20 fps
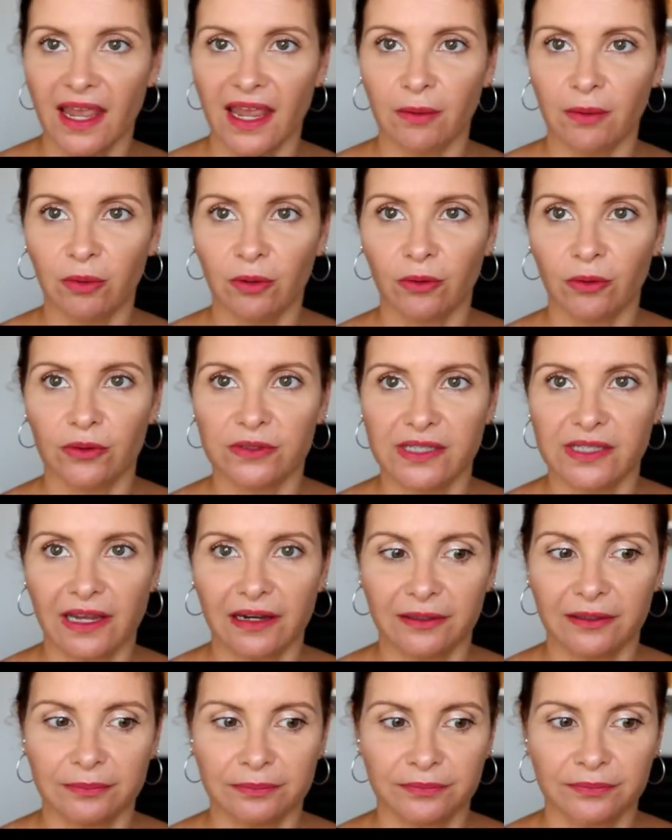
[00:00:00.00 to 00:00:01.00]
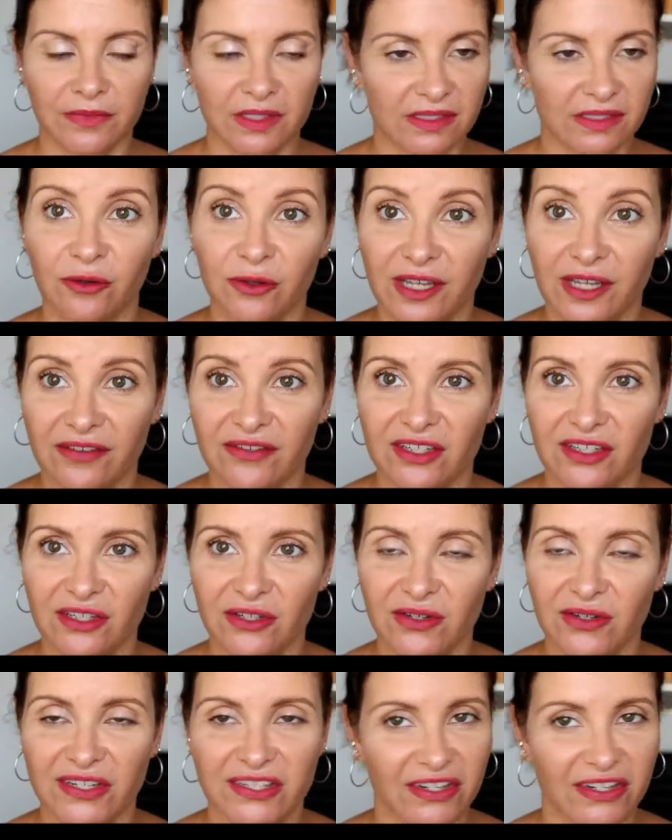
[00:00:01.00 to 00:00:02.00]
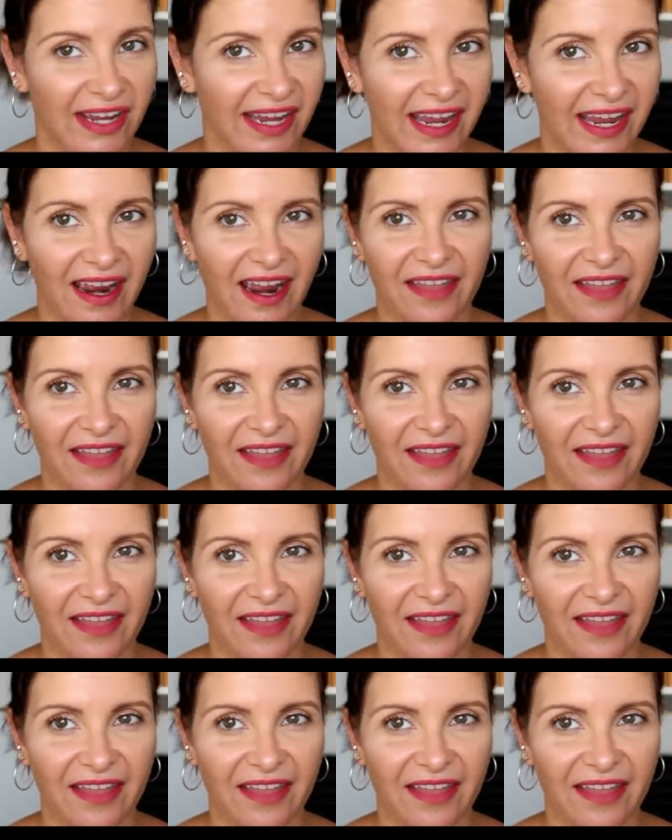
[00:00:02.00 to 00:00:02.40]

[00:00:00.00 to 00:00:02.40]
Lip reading: and we're all done. And all you have to do is your hair,